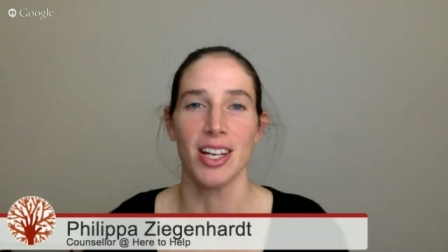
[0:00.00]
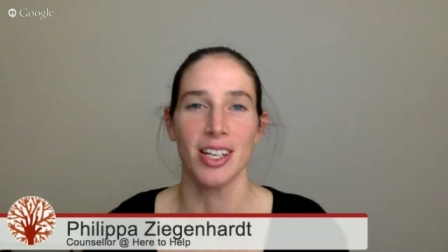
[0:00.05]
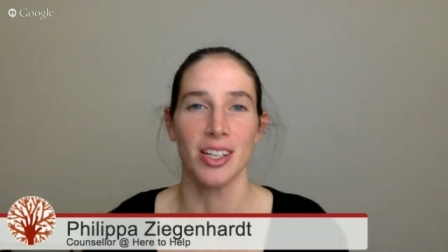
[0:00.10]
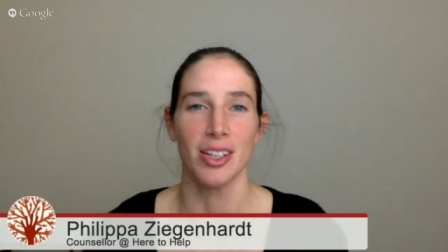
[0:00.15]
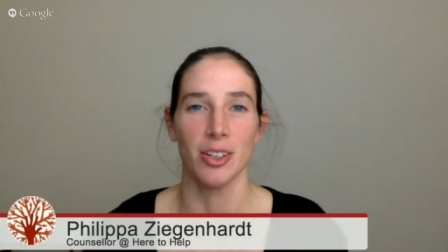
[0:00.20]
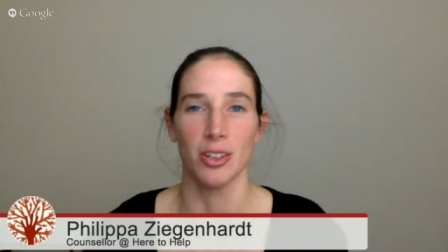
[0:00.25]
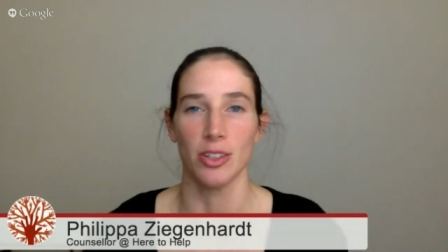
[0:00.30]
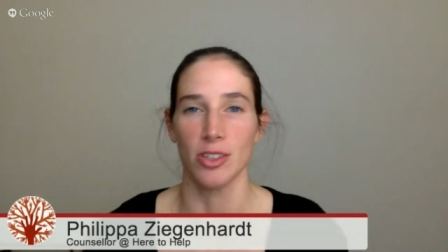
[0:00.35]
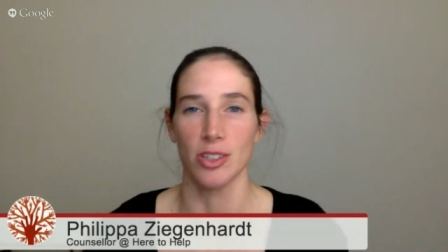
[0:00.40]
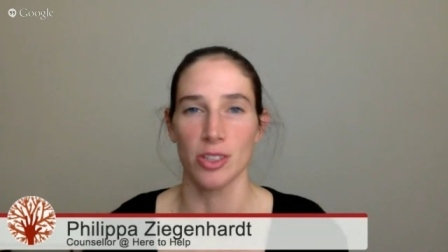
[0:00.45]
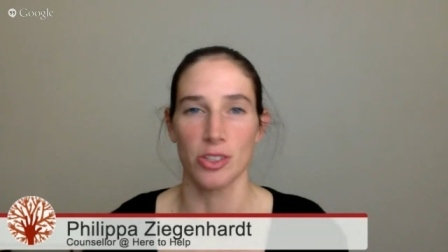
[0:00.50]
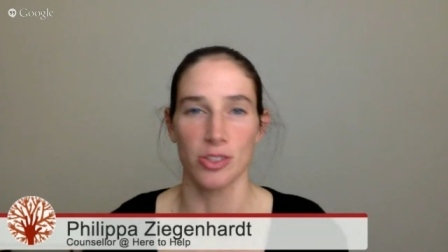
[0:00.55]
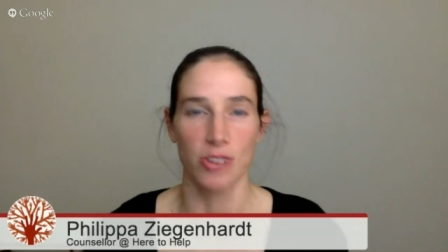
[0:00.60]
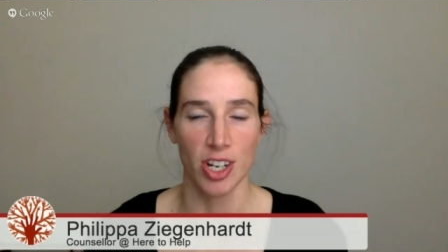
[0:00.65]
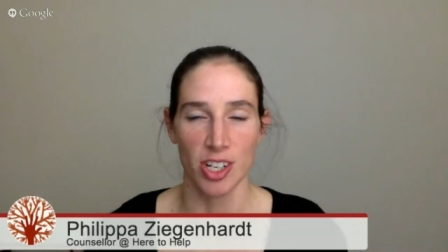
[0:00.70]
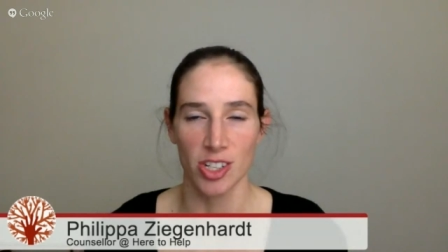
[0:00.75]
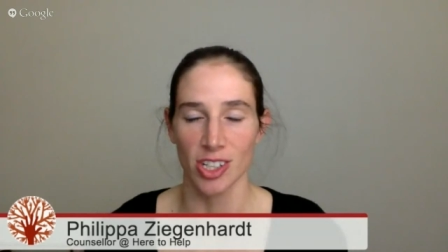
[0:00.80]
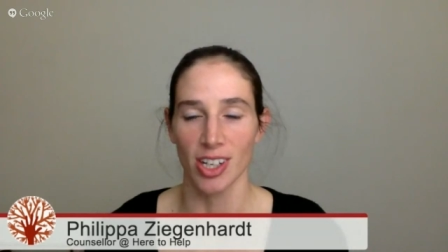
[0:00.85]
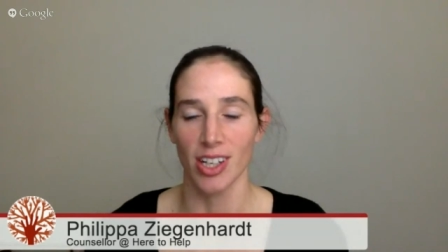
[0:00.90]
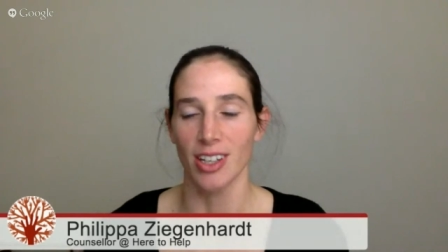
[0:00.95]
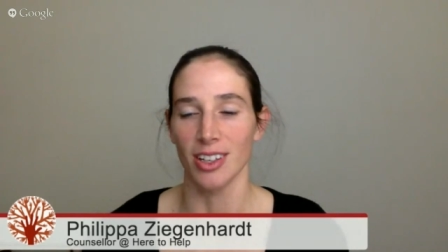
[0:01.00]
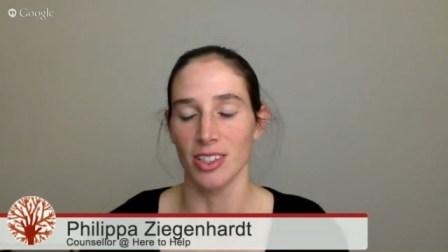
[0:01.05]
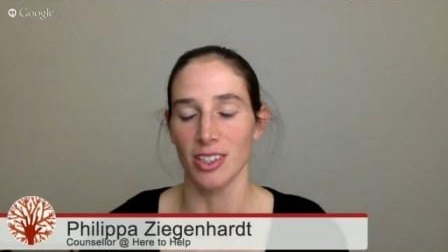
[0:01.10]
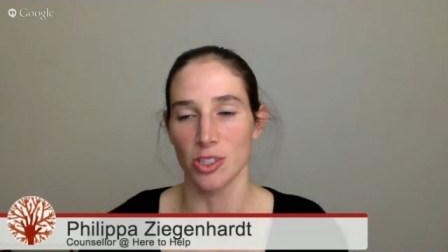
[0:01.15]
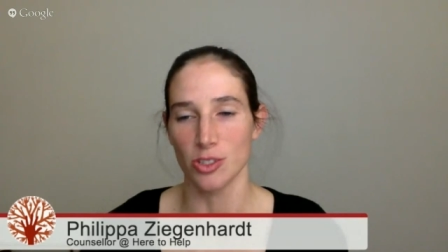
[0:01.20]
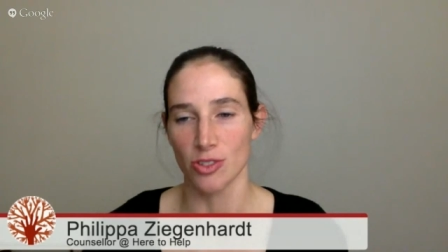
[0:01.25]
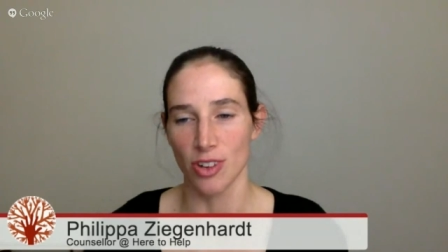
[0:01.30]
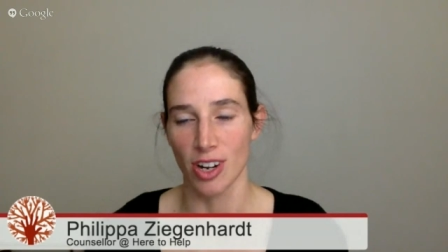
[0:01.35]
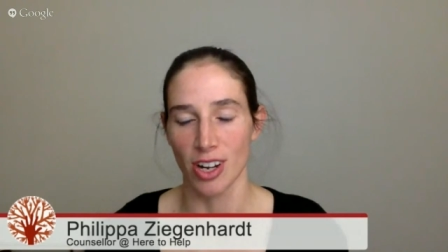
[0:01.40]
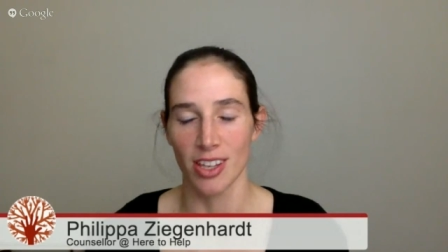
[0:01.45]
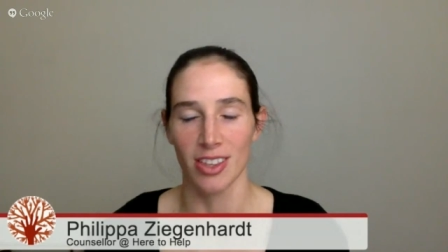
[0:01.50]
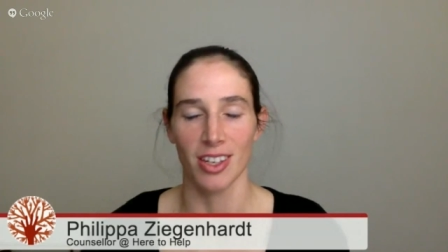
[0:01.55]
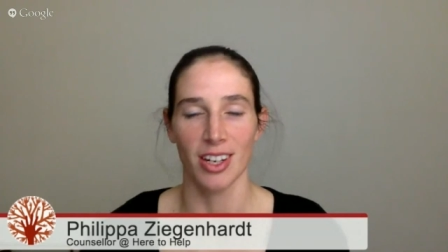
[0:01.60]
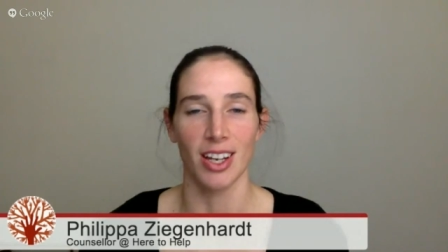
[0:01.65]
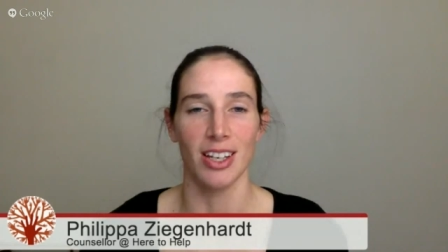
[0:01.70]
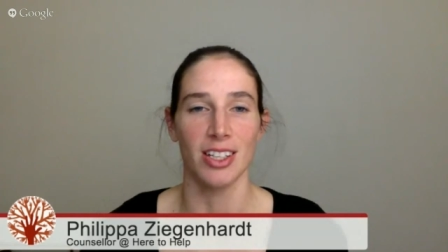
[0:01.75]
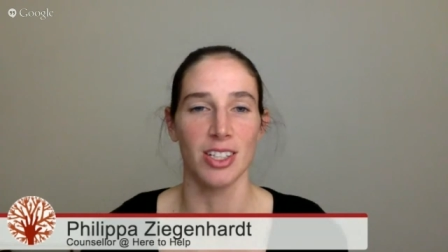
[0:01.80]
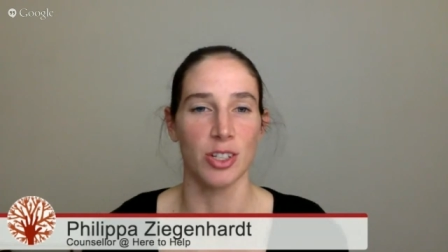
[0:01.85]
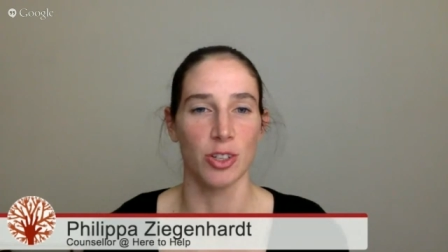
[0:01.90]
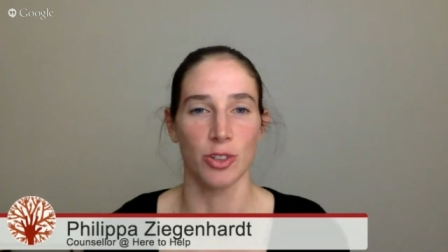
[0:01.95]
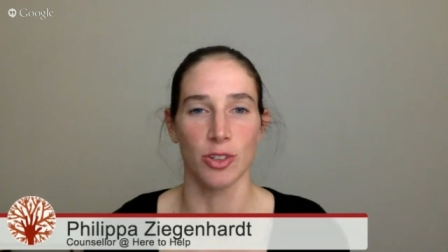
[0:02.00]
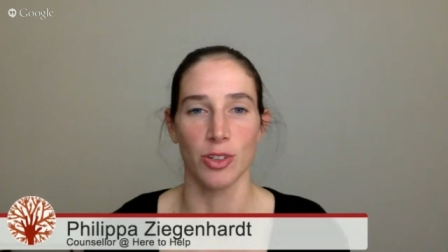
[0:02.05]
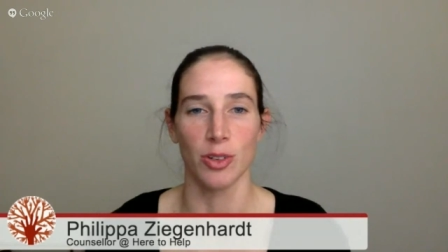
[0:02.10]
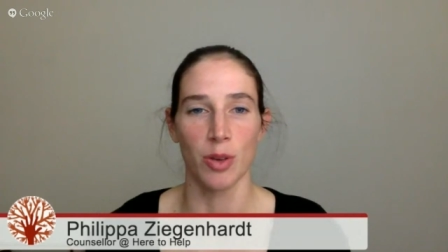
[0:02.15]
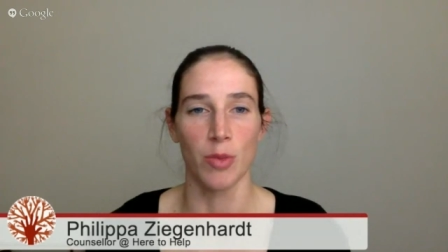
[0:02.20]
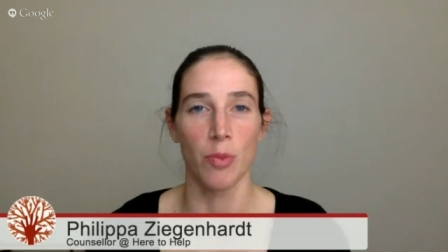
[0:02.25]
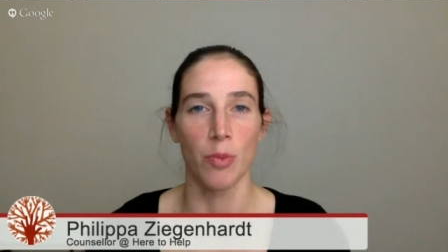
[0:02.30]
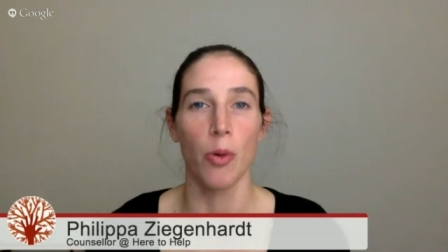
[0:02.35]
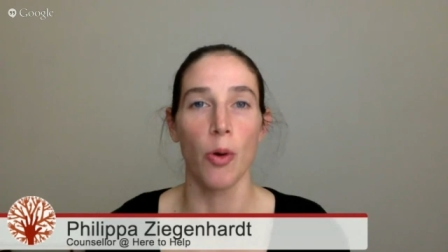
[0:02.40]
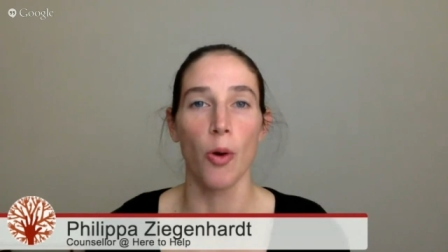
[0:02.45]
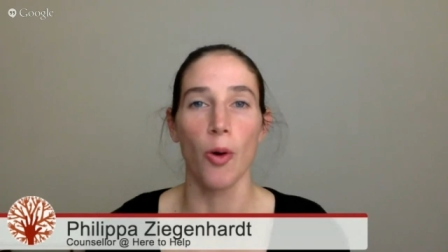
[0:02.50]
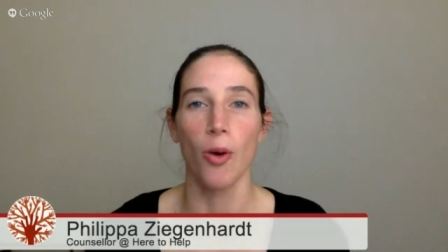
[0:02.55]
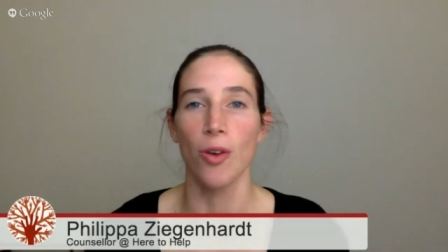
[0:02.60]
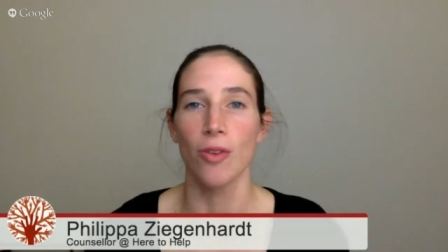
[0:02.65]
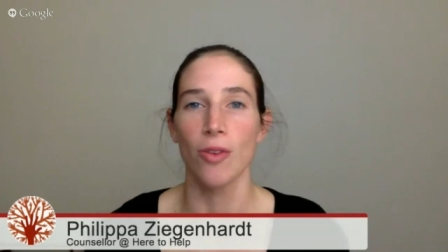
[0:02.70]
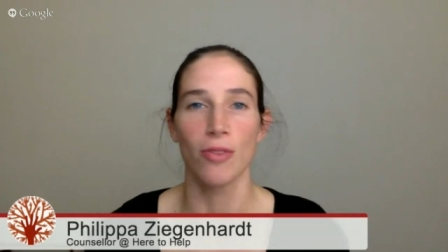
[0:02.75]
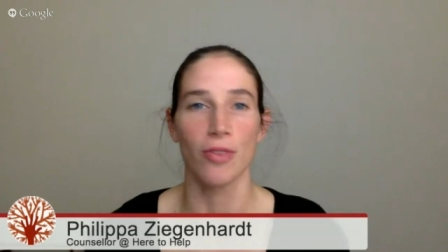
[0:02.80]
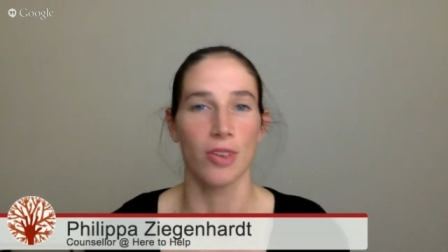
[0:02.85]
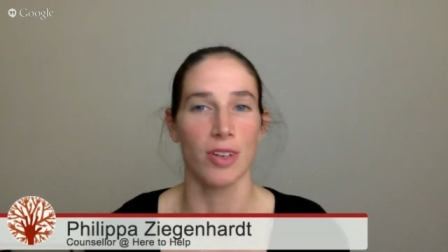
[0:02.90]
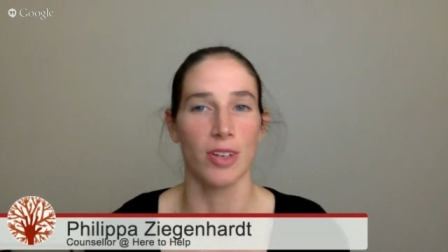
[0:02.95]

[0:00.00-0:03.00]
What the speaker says: you know, stretching and strengthening to improve